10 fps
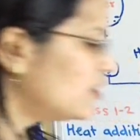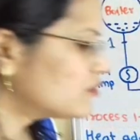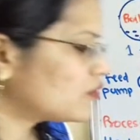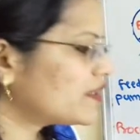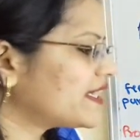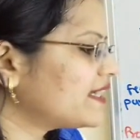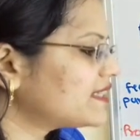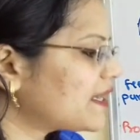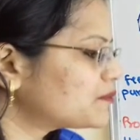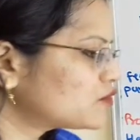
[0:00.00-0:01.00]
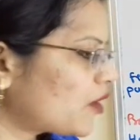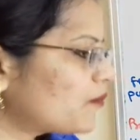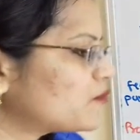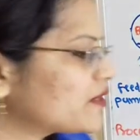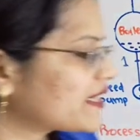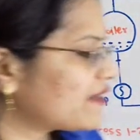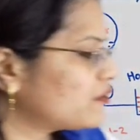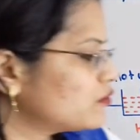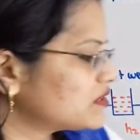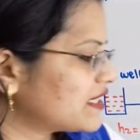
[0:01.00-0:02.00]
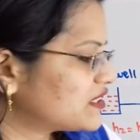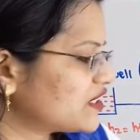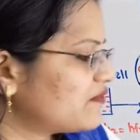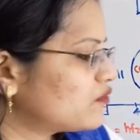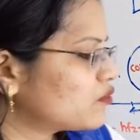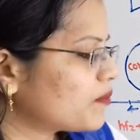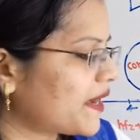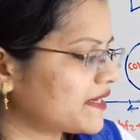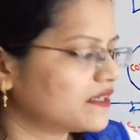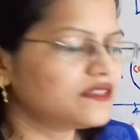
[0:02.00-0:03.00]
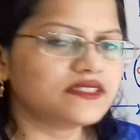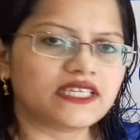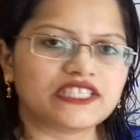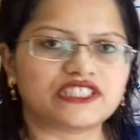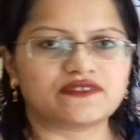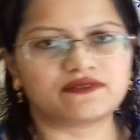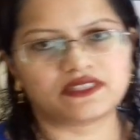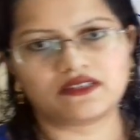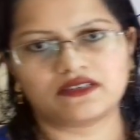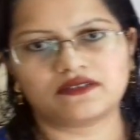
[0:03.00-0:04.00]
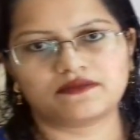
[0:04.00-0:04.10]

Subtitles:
So heat absorbed we can use HF2 minus HF3.